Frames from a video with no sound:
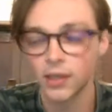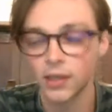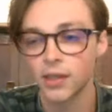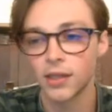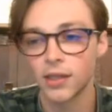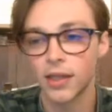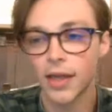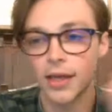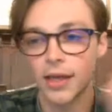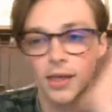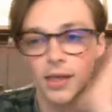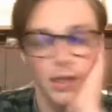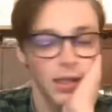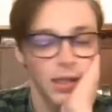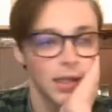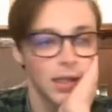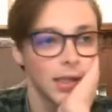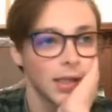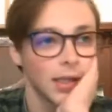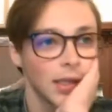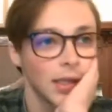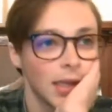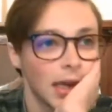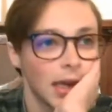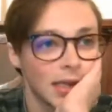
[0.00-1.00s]
Like,
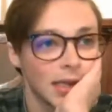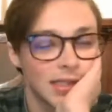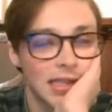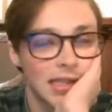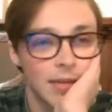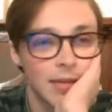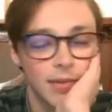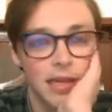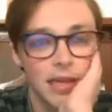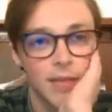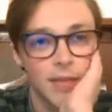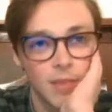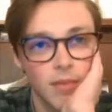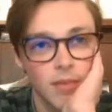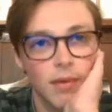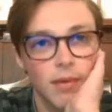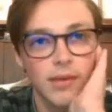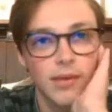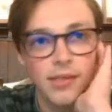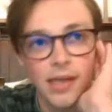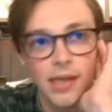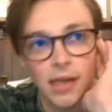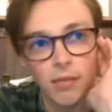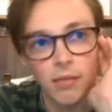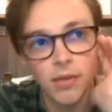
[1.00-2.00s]
I'd say that'd be my
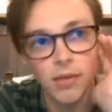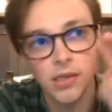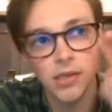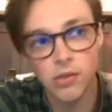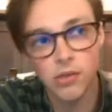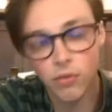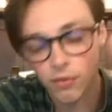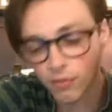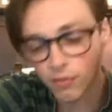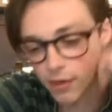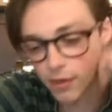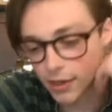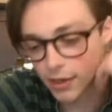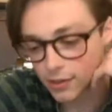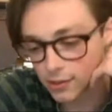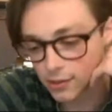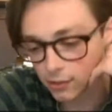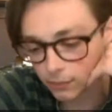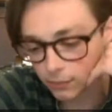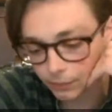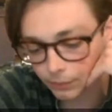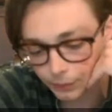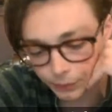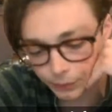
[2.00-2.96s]
second piece of advice.